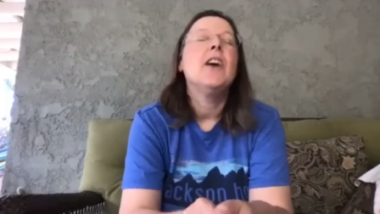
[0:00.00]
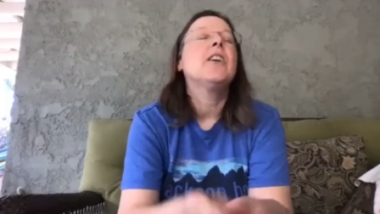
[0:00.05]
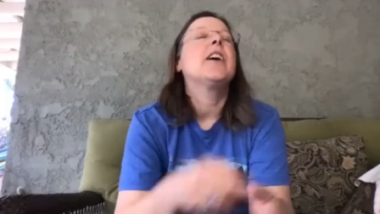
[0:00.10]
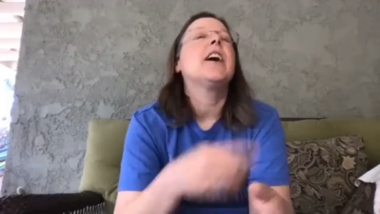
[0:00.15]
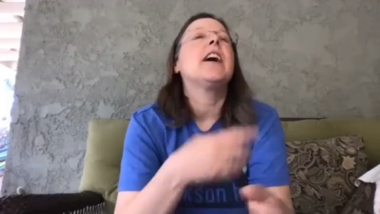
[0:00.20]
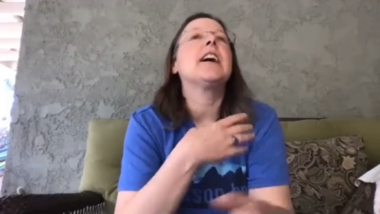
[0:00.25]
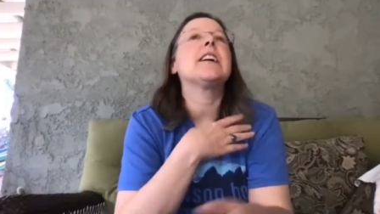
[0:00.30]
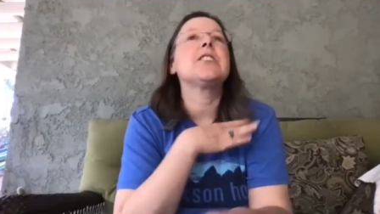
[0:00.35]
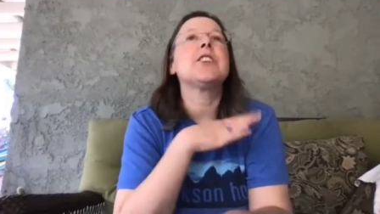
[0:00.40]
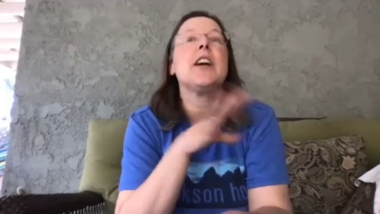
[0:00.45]

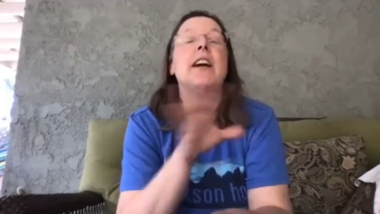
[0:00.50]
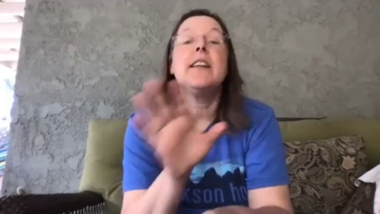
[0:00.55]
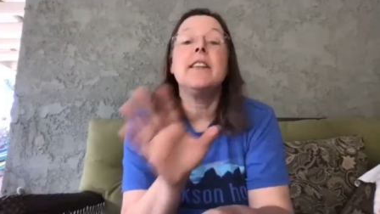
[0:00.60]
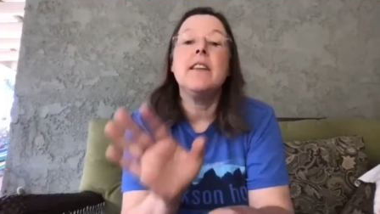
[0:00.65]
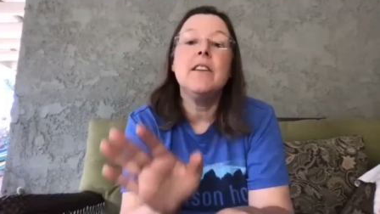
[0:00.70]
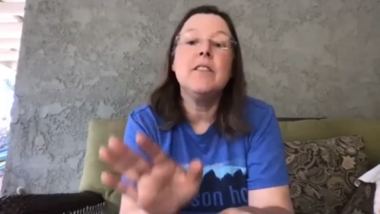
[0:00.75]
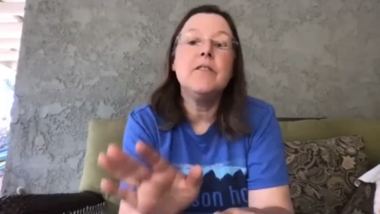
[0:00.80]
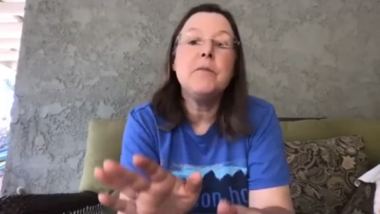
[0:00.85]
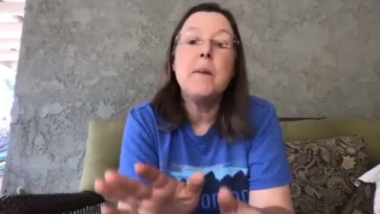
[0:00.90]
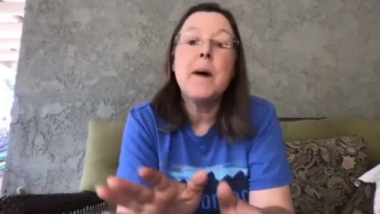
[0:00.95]
Gosh, I
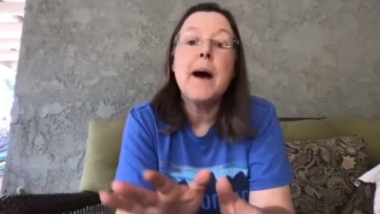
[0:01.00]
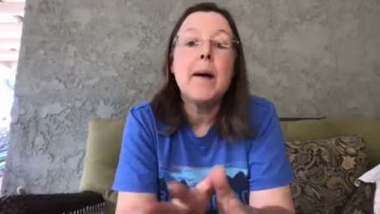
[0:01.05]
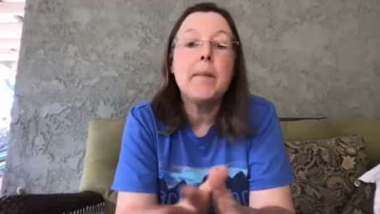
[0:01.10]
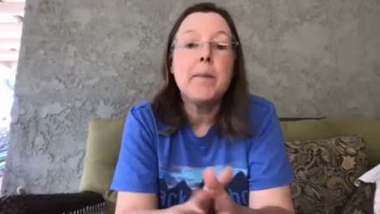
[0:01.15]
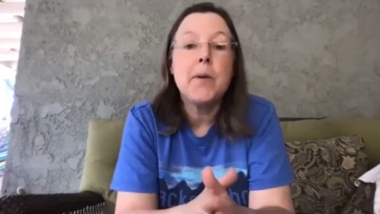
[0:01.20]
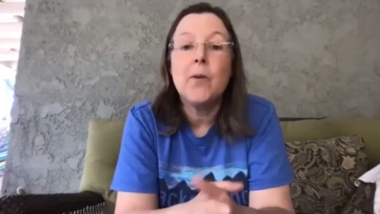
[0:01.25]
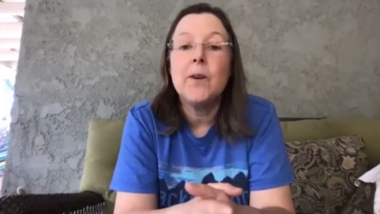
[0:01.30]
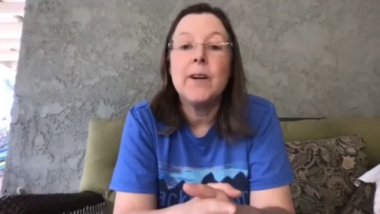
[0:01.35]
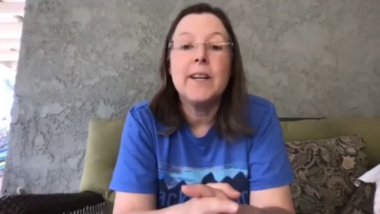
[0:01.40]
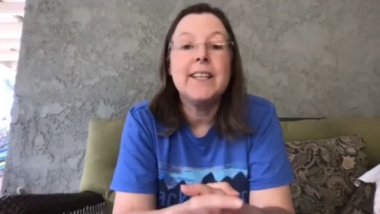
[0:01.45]
love
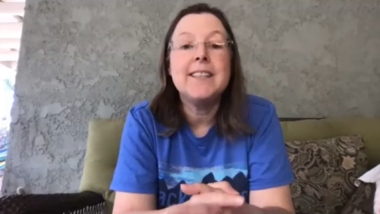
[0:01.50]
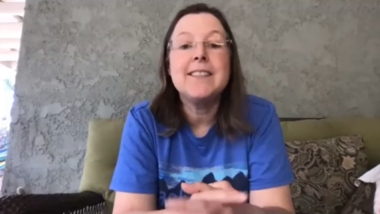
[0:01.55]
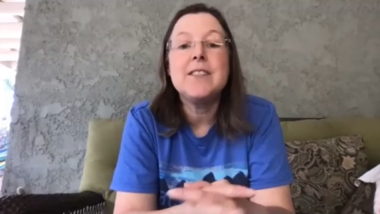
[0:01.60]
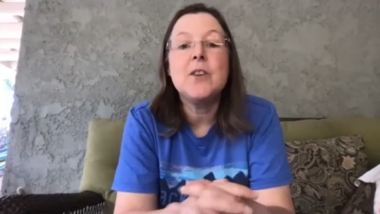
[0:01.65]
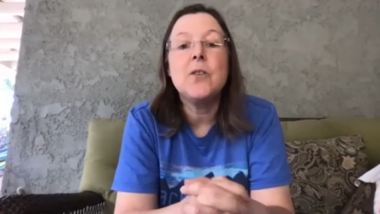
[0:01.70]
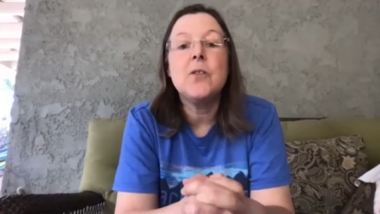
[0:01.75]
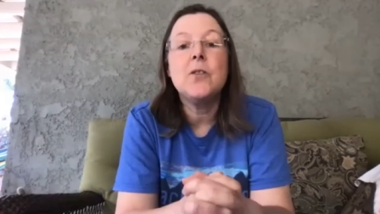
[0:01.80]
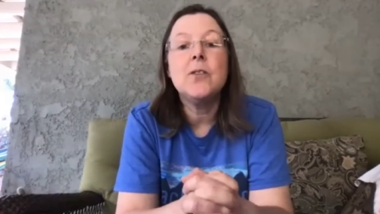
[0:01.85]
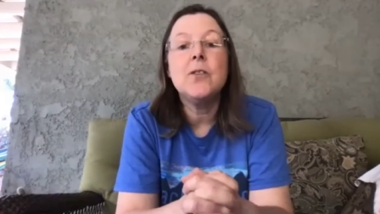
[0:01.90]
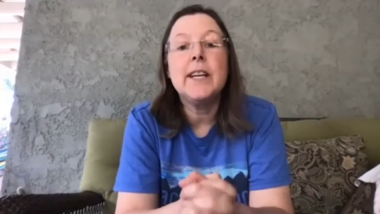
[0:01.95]
popcorn. And
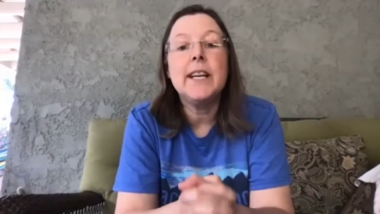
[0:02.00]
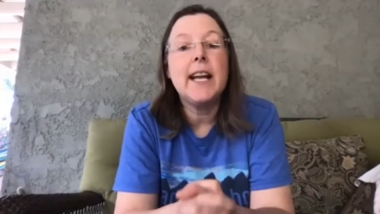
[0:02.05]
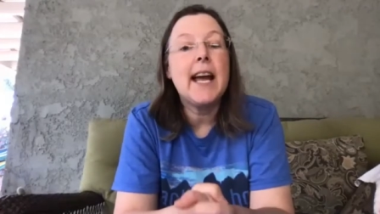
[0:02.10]
so that